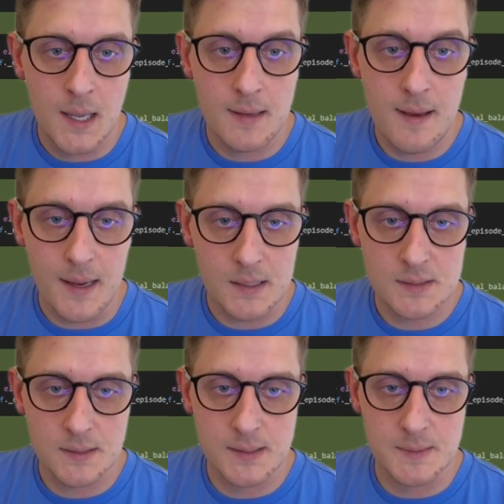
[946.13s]
And
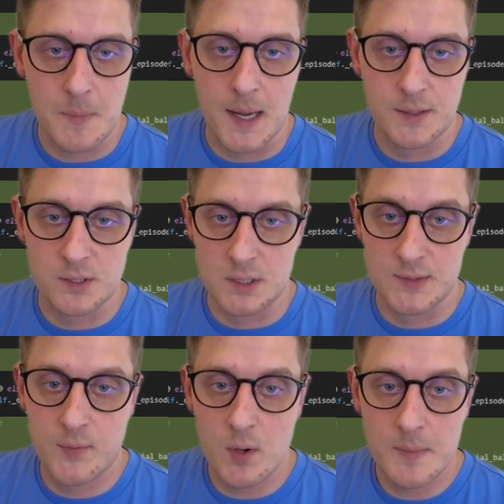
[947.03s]
next is my
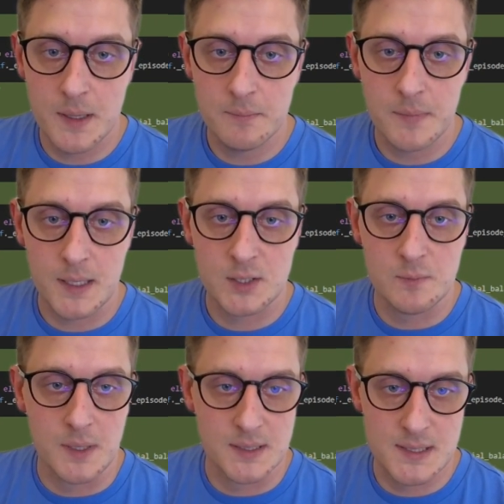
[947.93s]
transformer. As
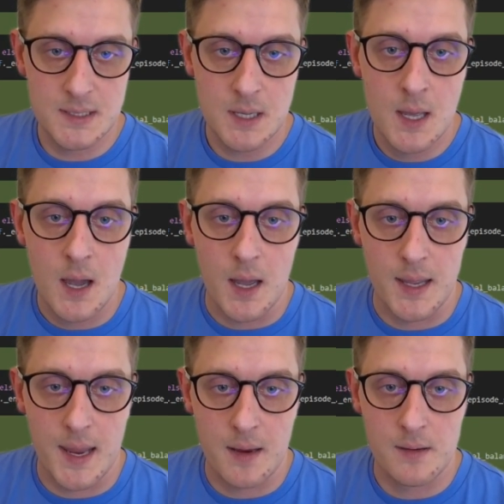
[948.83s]
you might see, I
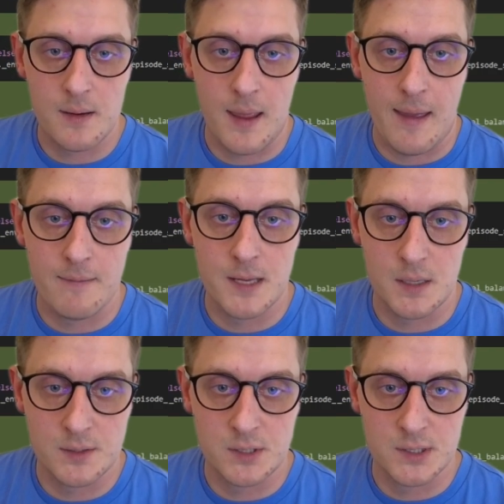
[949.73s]
have
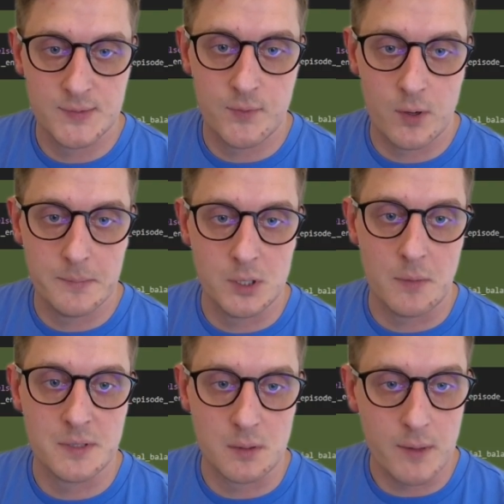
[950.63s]
here transformed
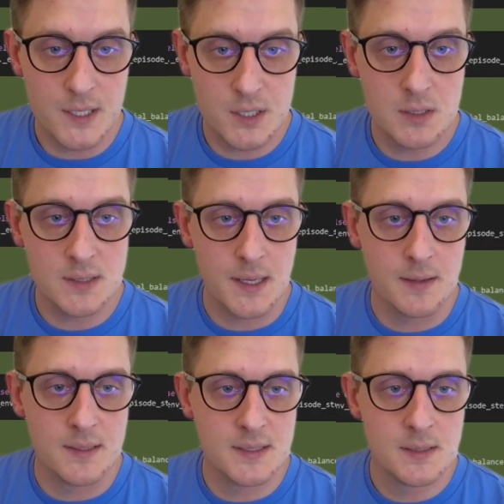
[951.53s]
observations,
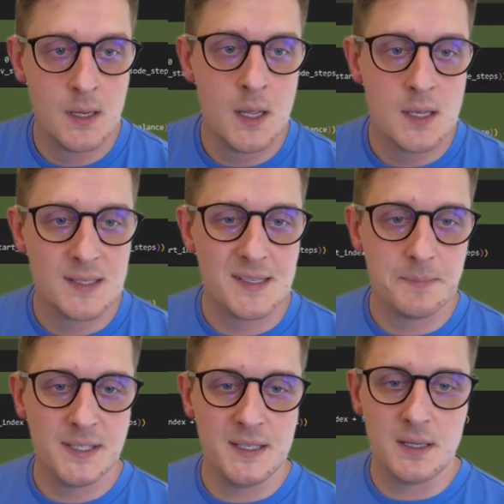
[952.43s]
and this
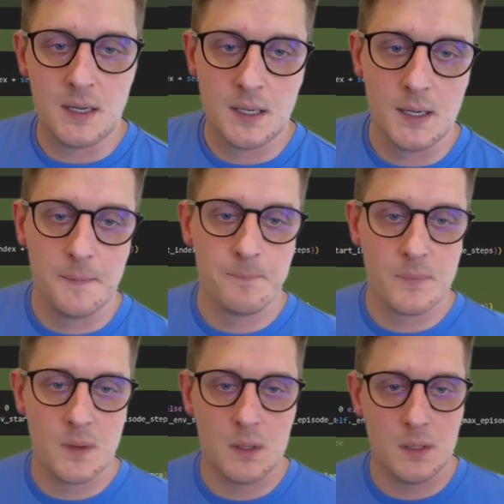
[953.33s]
simply
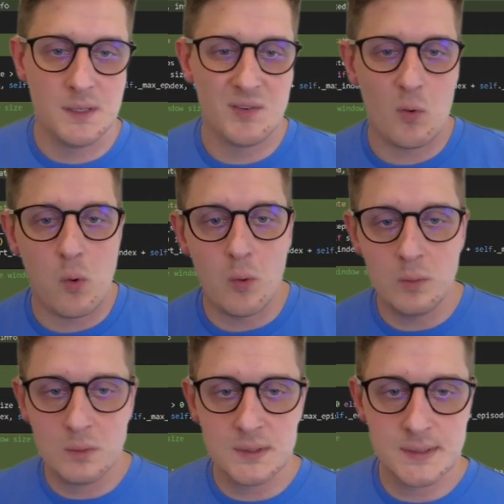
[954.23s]
it
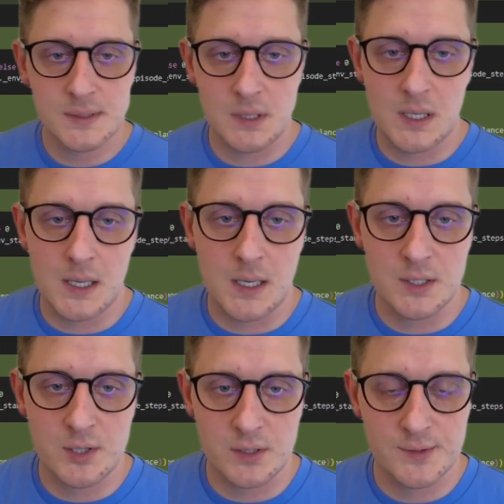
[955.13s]
calls
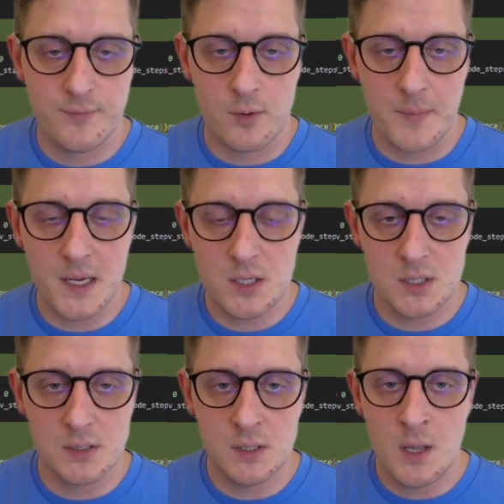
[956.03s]
a
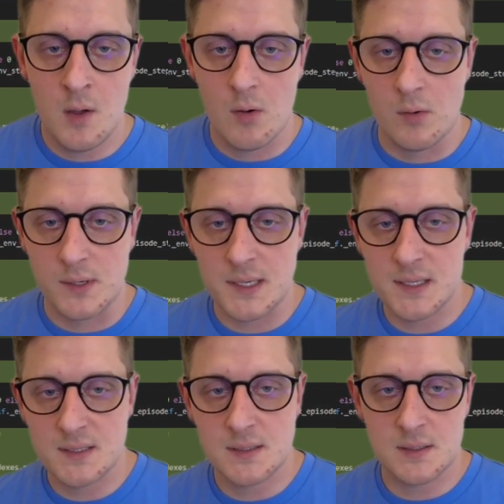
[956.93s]
transformation on
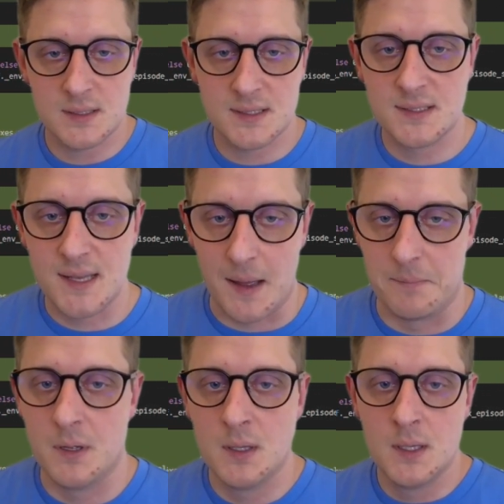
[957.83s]
each step.